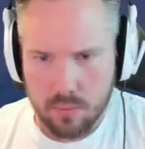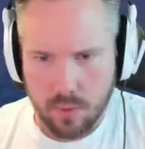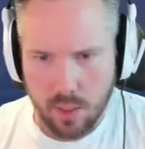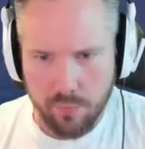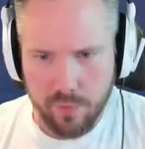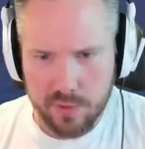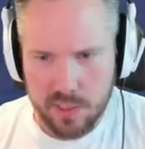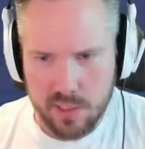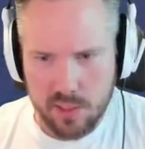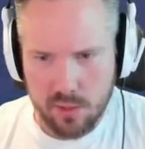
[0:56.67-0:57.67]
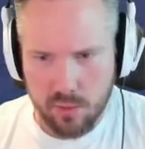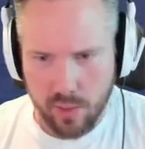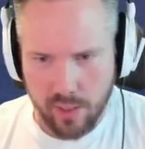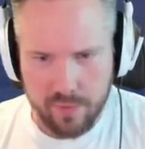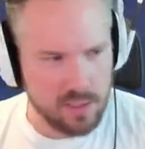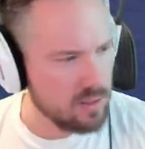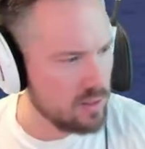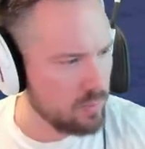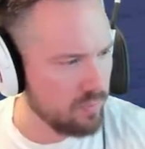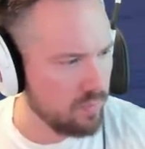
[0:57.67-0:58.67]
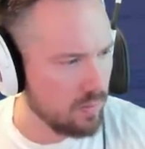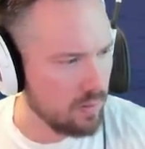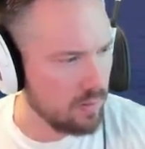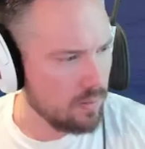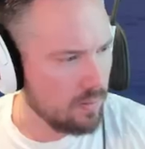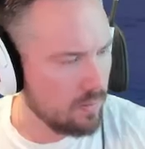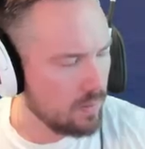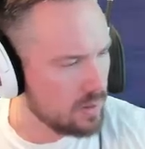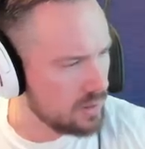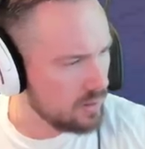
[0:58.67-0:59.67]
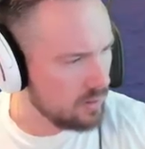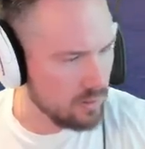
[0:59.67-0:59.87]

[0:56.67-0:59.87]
I think this is new. I haven't seen this before. Is it?